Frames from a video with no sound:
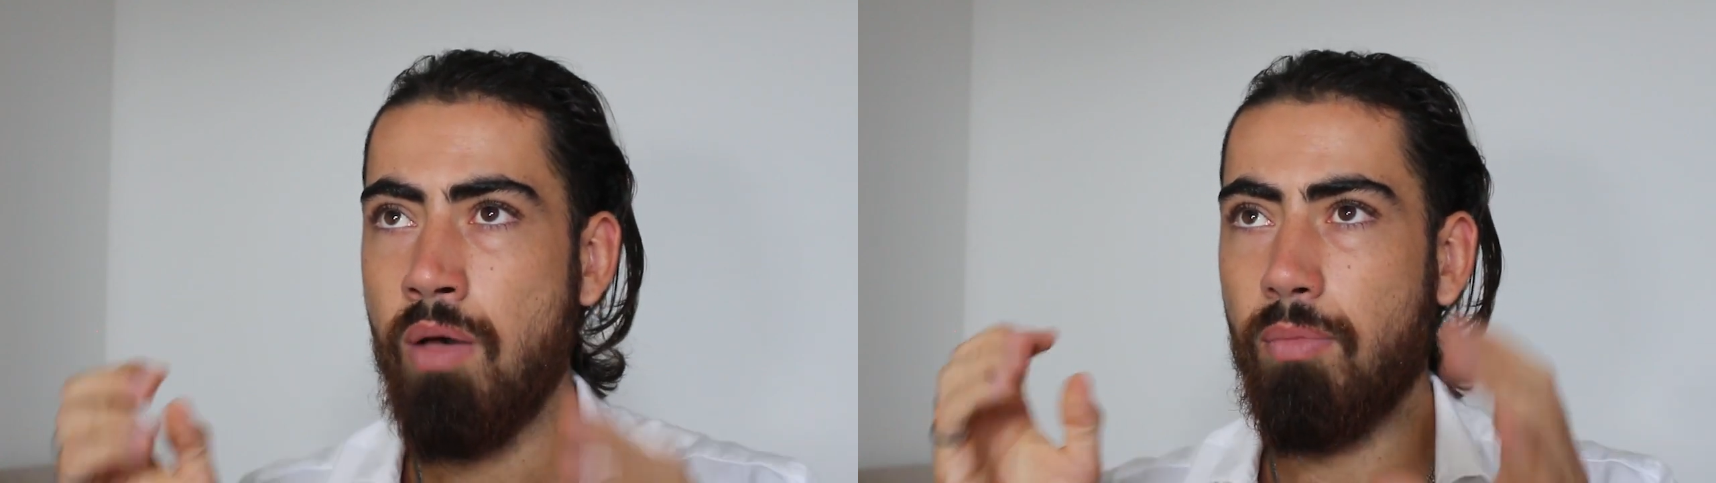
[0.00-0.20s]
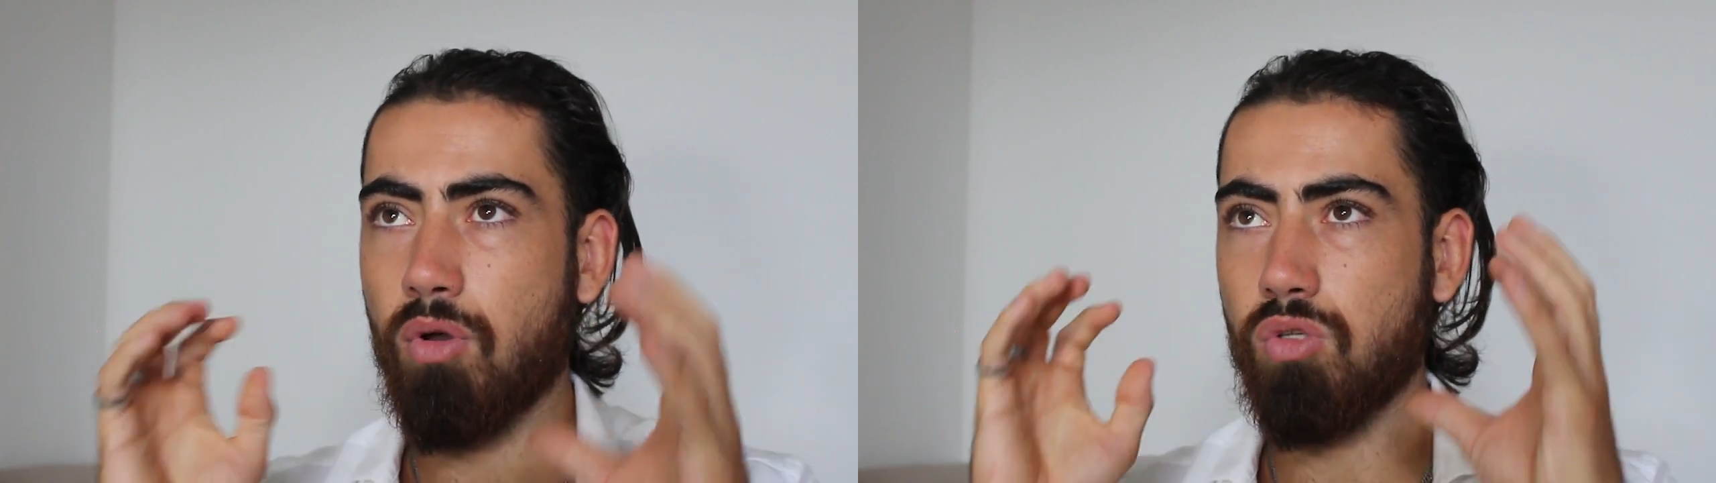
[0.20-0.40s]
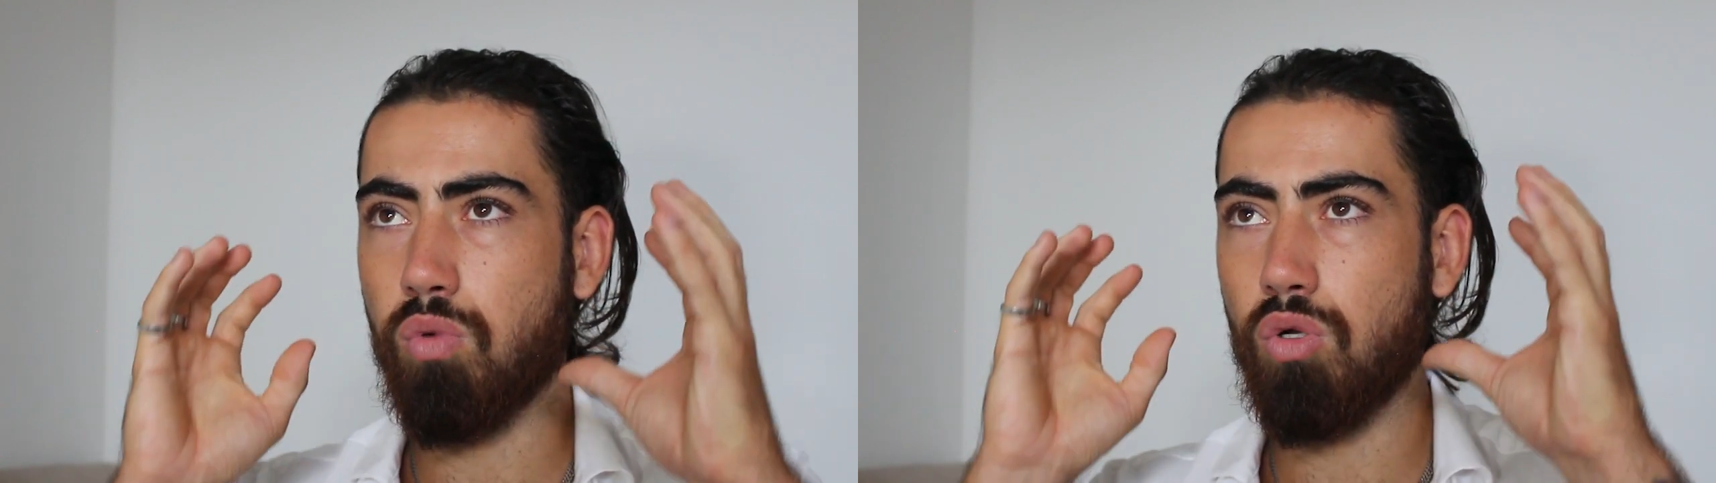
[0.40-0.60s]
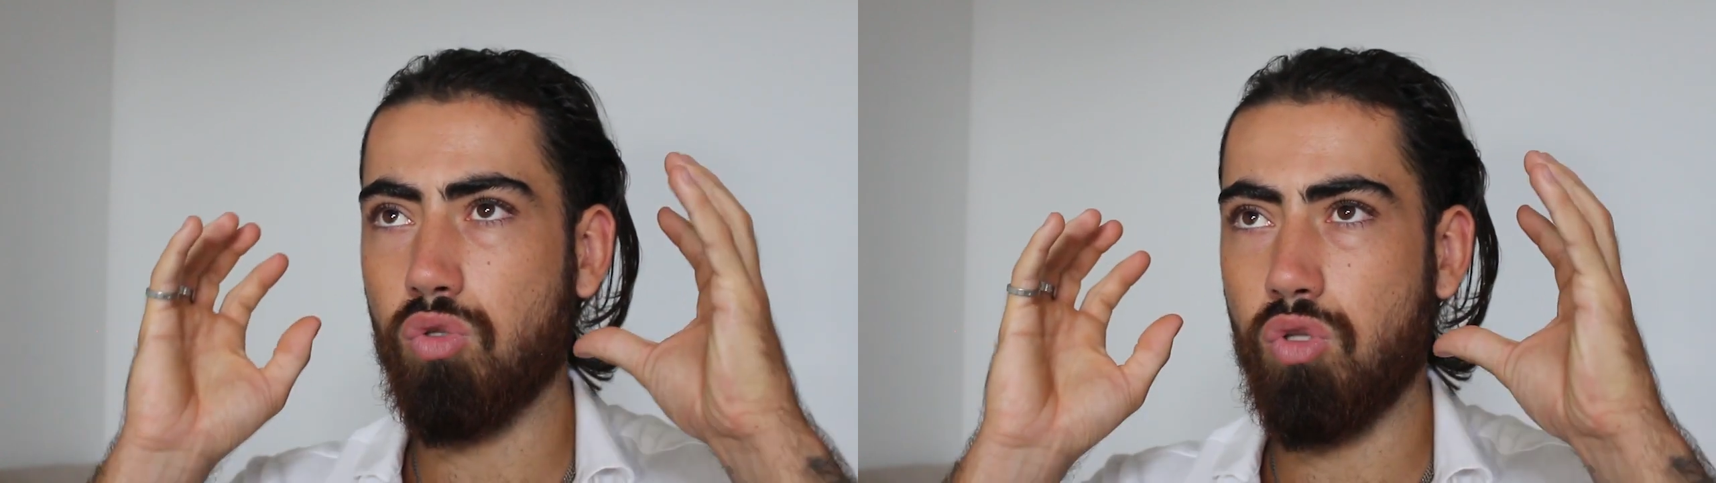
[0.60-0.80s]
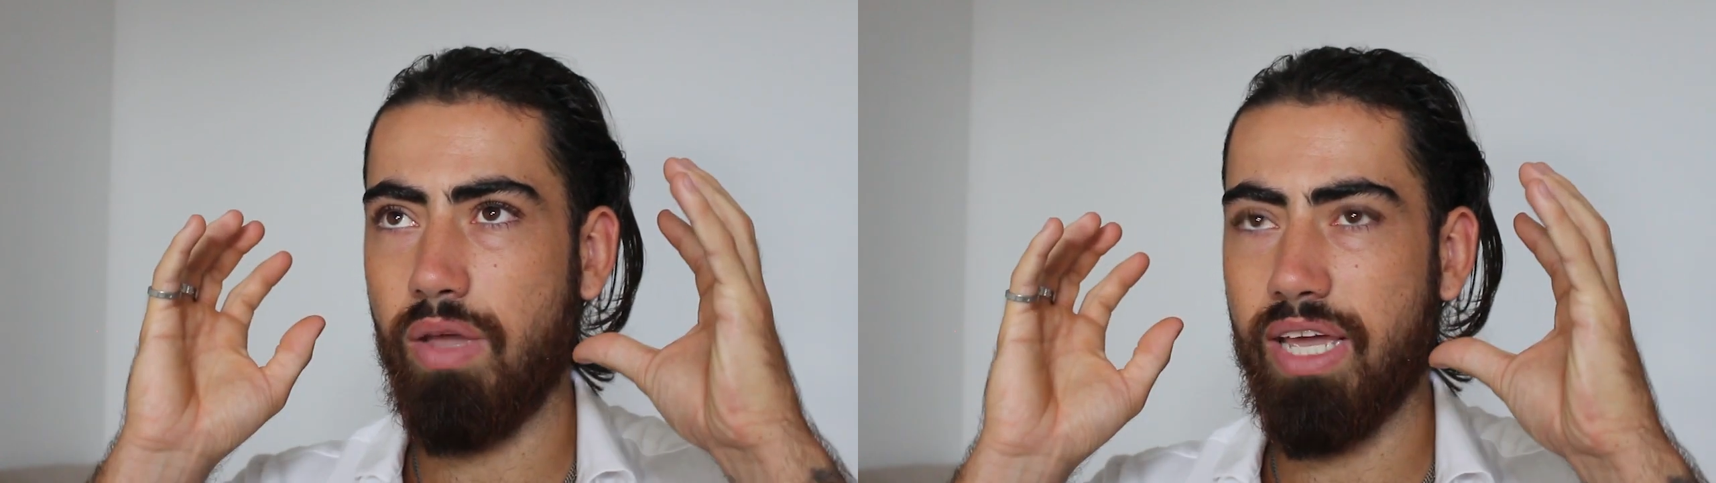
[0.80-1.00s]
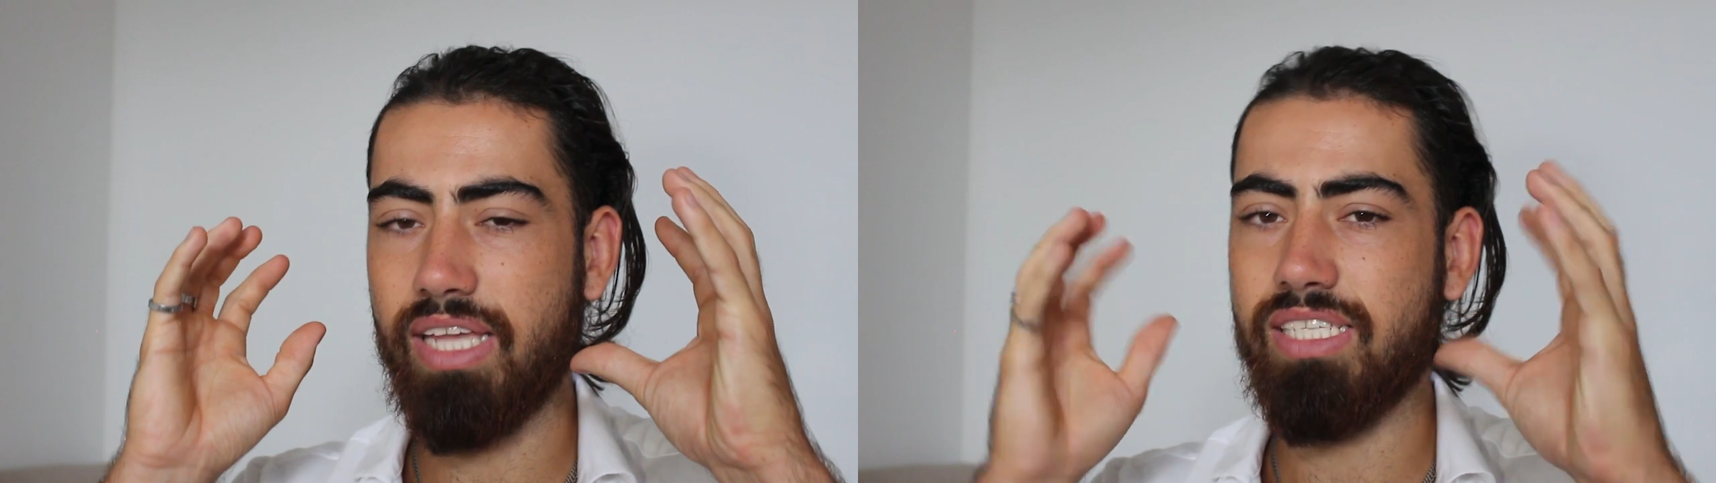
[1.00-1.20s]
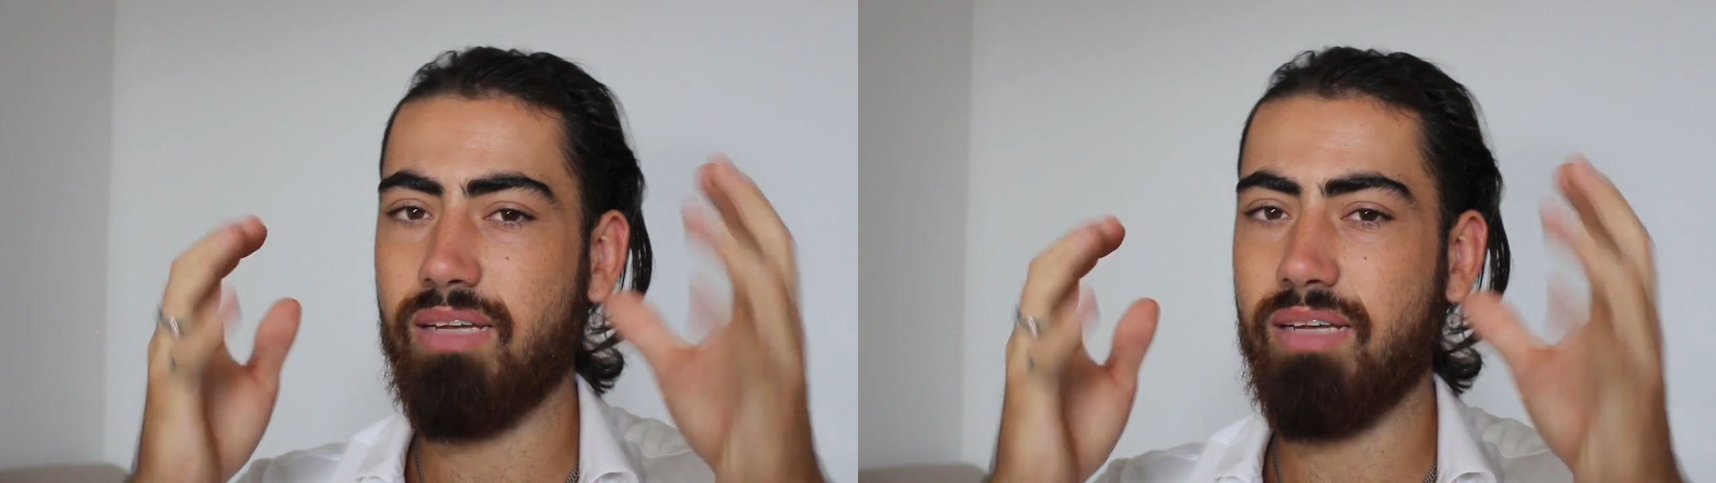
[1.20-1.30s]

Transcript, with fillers: Because what you're doing is,